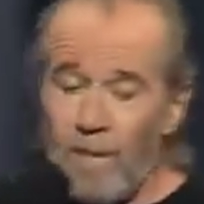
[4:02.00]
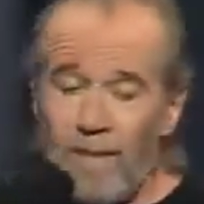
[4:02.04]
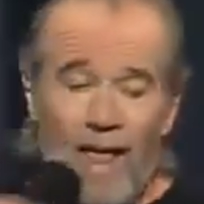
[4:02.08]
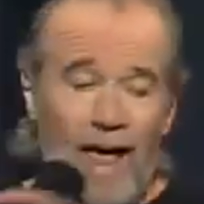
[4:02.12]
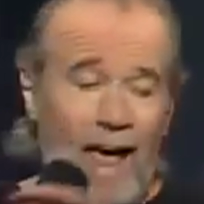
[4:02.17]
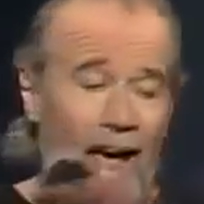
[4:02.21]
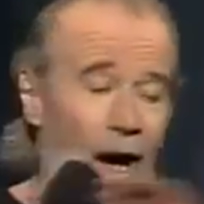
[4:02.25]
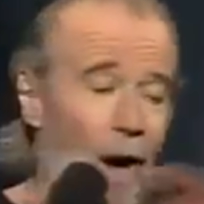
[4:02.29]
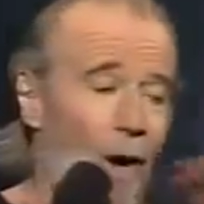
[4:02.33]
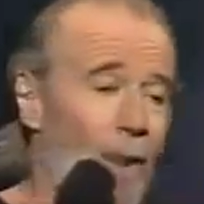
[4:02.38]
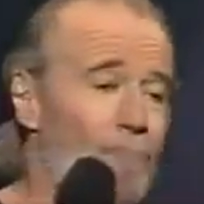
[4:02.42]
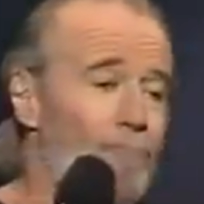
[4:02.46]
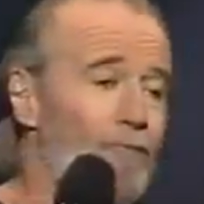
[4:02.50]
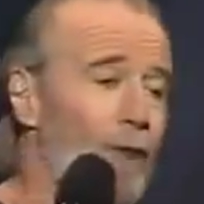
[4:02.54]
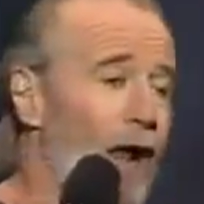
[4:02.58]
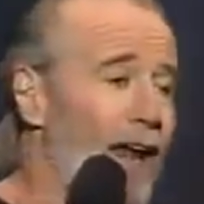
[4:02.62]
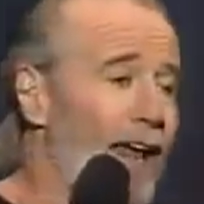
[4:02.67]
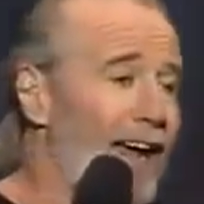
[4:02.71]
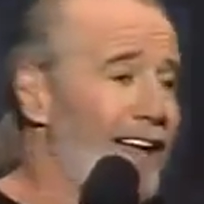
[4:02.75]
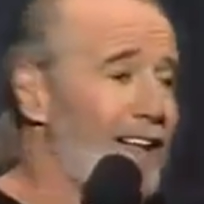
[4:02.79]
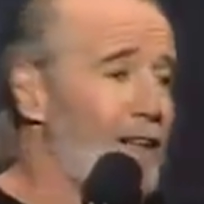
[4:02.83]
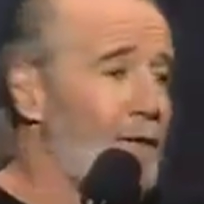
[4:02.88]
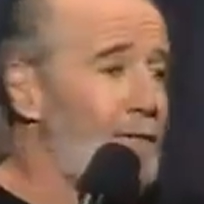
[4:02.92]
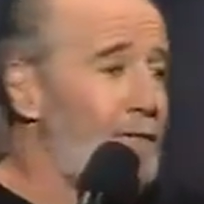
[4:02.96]
Now I
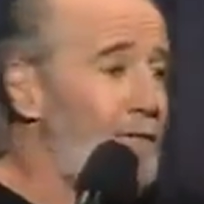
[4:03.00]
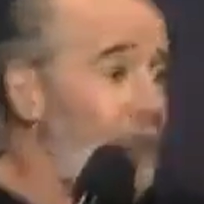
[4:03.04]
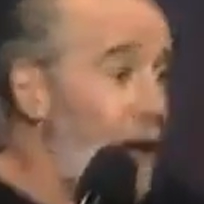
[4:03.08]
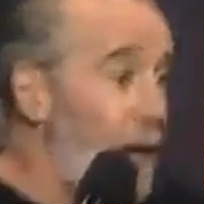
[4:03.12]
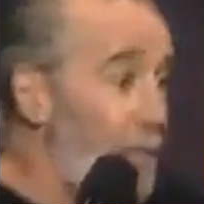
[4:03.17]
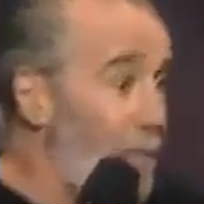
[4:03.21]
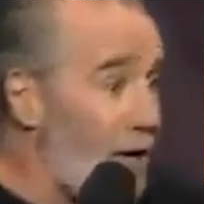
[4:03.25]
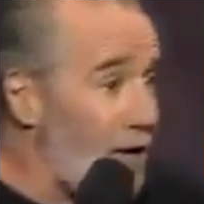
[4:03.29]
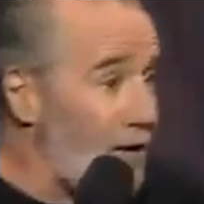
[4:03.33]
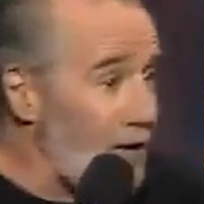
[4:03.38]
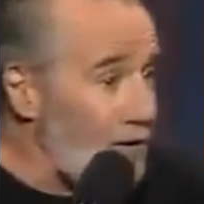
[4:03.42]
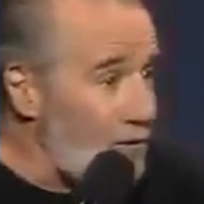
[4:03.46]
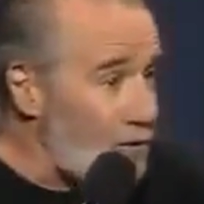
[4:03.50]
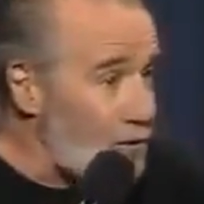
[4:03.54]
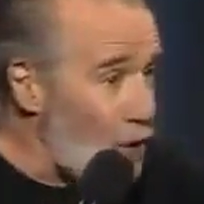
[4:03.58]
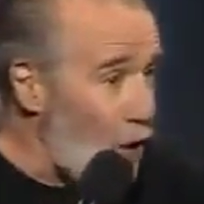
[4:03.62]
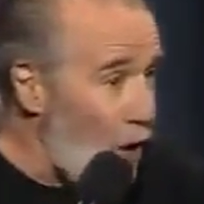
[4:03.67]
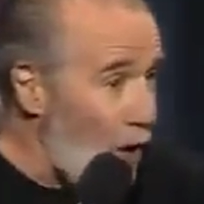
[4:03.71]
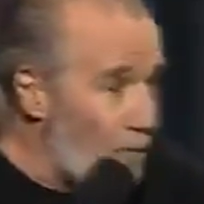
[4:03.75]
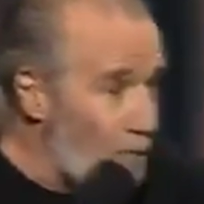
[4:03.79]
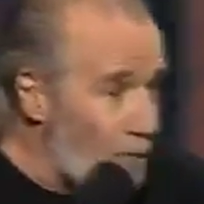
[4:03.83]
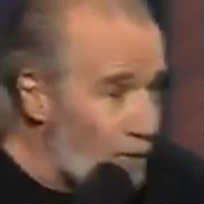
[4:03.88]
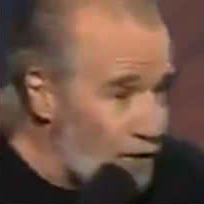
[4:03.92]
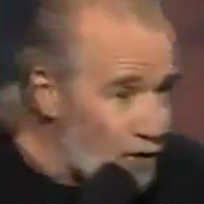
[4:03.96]
probably got the feminists
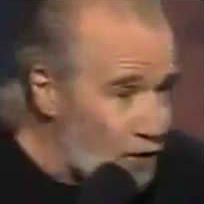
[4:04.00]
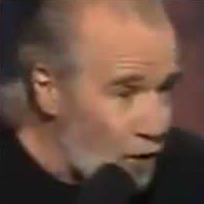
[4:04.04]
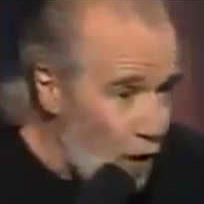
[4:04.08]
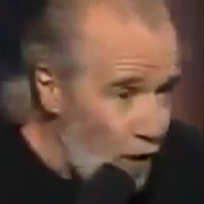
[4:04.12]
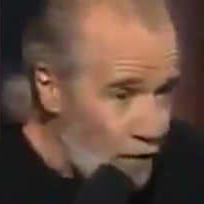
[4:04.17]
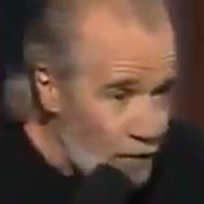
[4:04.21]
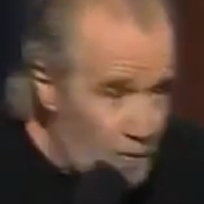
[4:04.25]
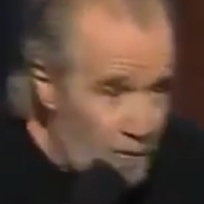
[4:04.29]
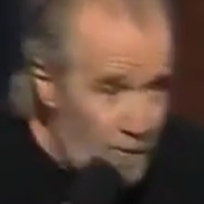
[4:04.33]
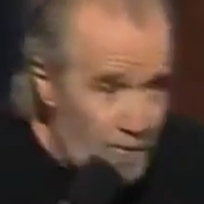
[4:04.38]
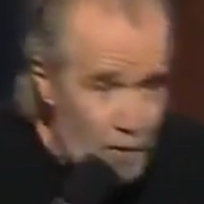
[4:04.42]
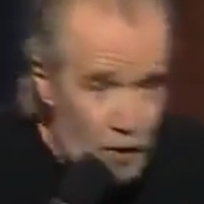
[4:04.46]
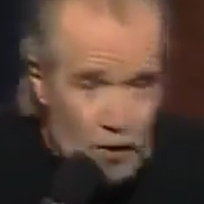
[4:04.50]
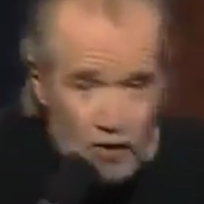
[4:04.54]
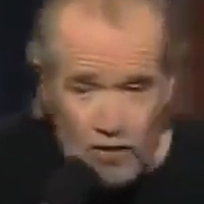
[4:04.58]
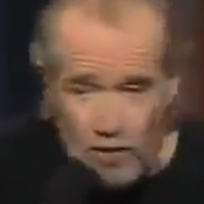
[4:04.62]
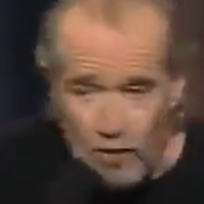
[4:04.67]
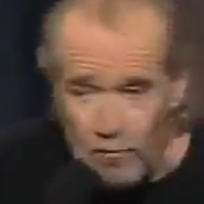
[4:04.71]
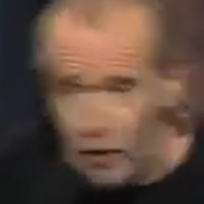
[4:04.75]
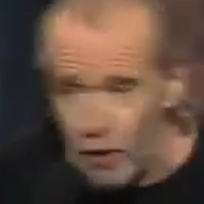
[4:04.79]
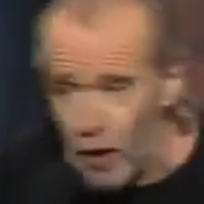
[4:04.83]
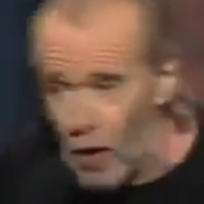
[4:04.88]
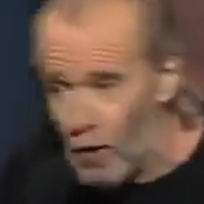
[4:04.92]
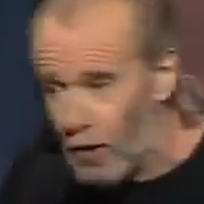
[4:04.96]
all pissed off at me
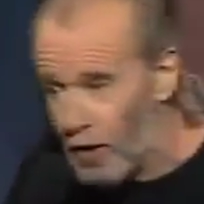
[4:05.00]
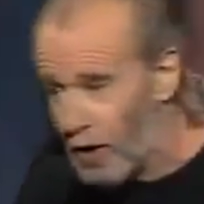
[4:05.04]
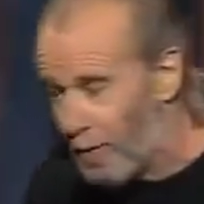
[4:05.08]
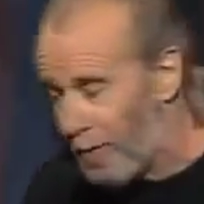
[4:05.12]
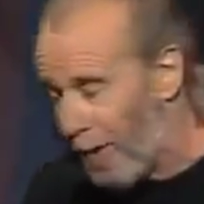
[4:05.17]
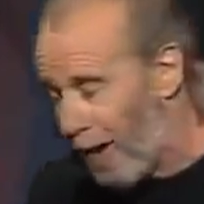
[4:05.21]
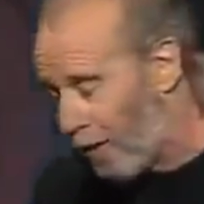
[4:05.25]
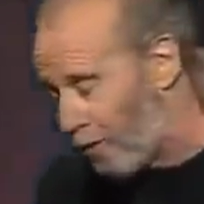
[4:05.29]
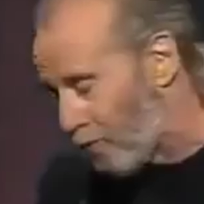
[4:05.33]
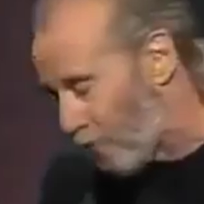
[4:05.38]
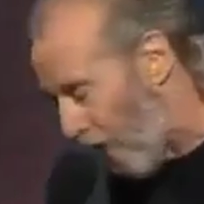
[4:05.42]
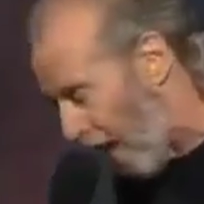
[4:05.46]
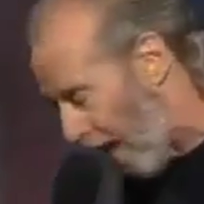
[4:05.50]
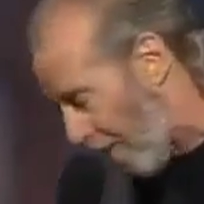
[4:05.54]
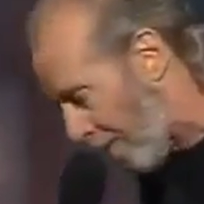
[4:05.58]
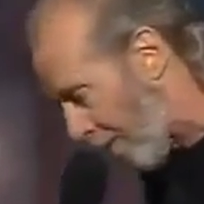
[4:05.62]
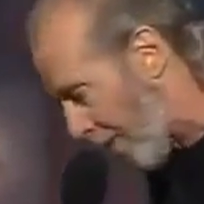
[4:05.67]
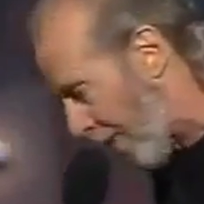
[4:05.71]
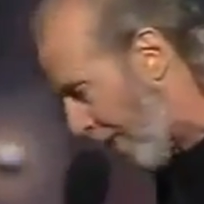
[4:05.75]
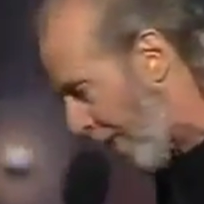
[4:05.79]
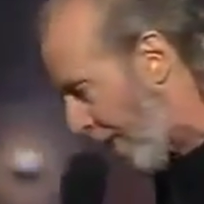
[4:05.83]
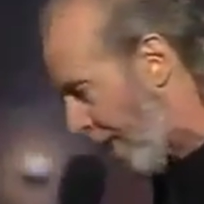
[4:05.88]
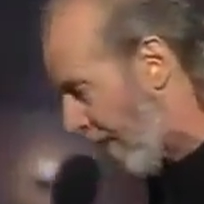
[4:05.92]
because I'm joking about rape.